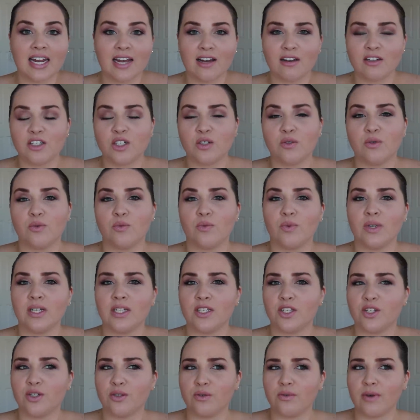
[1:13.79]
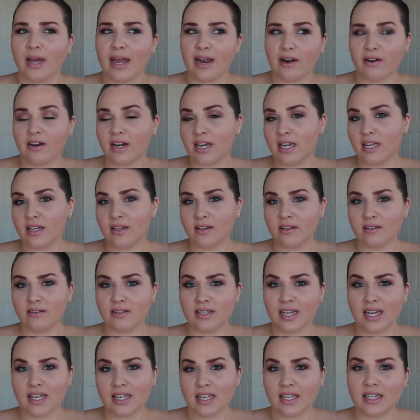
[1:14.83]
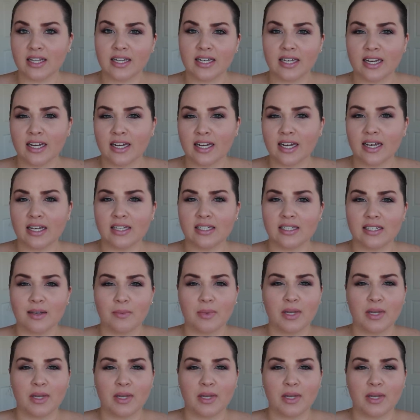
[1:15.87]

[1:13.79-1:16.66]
I also went to Aerie, technically, I guess.